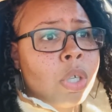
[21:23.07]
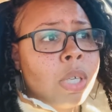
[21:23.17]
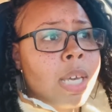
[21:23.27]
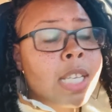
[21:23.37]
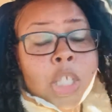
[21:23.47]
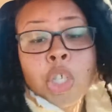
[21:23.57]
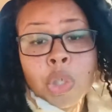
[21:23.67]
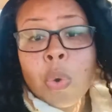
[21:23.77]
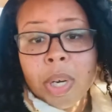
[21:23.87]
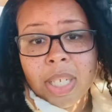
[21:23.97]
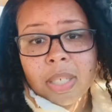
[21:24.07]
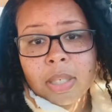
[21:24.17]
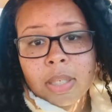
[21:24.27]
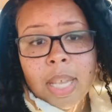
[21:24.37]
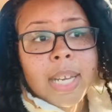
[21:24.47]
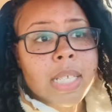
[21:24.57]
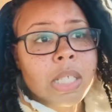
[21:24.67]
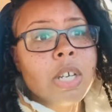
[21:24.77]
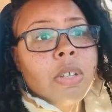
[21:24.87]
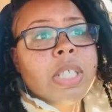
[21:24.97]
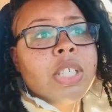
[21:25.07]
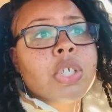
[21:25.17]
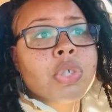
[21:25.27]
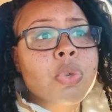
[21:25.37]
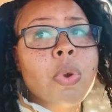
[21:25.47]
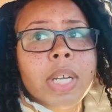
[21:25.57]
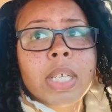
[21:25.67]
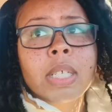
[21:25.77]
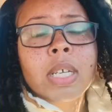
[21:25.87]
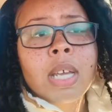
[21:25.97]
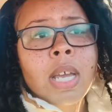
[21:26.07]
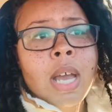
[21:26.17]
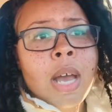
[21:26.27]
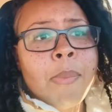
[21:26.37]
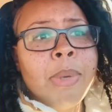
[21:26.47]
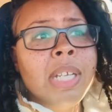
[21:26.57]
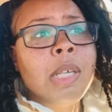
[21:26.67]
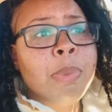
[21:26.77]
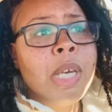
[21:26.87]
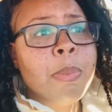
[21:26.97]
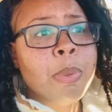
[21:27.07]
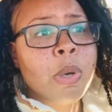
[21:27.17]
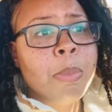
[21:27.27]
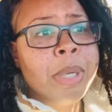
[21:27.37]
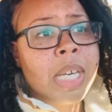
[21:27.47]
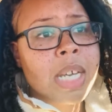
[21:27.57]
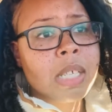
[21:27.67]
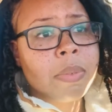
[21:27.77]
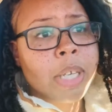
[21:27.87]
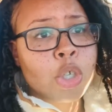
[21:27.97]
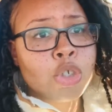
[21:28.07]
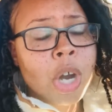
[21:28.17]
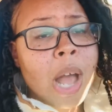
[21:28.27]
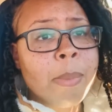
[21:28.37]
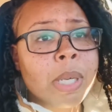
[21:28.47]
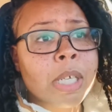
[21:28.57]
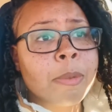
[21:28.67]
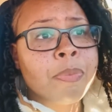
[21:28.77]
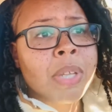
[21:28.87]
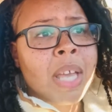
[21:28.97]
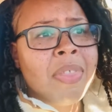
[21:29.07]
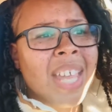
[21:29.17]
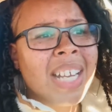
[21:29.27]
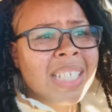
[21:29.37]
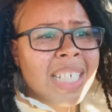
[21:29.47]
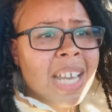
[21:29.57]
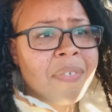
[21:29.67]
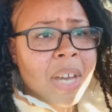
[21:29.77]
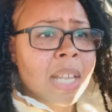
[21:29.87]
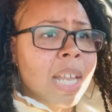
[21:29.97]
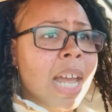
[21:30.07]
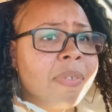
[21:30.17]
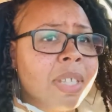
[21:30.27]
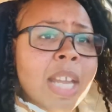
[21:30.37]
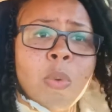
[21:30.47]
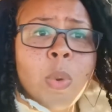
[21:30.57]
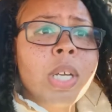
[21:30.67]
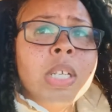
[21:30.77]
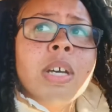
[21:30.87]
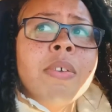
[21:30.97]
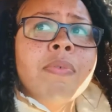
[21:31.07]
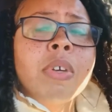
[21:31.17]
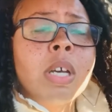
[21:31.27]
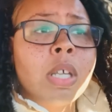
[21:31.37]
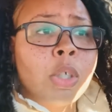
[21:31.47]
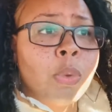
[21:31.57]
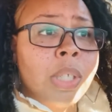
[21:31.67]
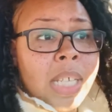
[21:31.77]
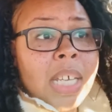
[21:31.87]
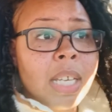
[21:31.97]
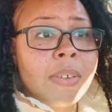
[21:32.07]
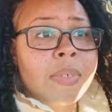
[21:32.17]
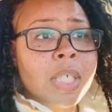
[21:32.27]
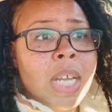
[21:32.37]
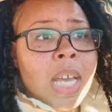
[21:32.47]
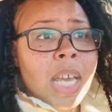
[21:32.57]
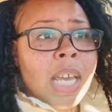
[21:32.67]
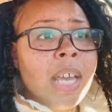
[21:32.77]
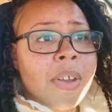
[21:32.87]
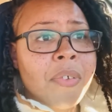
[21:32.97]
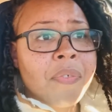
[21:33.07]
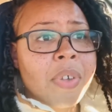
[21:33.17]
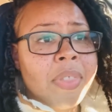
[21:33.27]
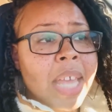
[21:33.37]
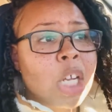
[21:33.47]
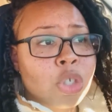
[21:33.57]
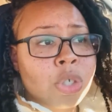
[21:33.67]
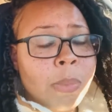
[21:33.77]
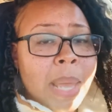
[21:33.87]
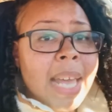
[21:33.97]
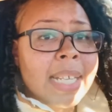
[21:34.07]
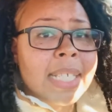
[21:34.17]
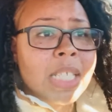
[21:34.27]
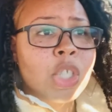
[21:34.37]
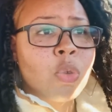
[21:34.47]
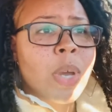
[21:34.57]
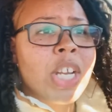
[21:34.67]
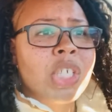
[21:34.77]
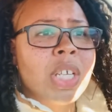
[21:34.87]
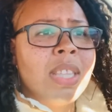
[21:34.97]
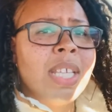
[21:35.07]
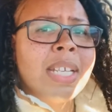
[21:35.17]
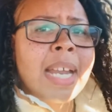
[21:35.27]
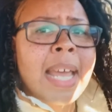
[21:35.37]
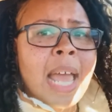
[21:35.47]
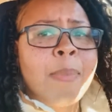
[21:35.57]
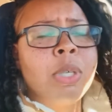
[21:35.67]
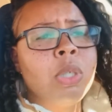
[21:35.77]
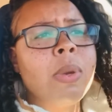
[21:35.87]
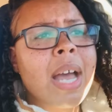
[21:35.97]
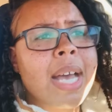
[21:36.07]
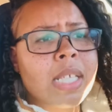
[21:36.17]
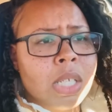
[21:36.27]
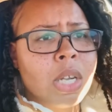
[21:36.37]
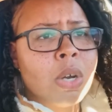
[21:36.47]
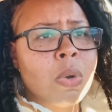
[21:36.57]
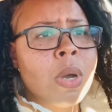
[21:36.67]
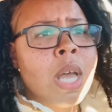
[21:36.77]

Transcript: is distorted, that is literally distorted. Many people, because of their trauma, they live a life that they wouldn't have lived if that traumatic situation did not happen. You guys know,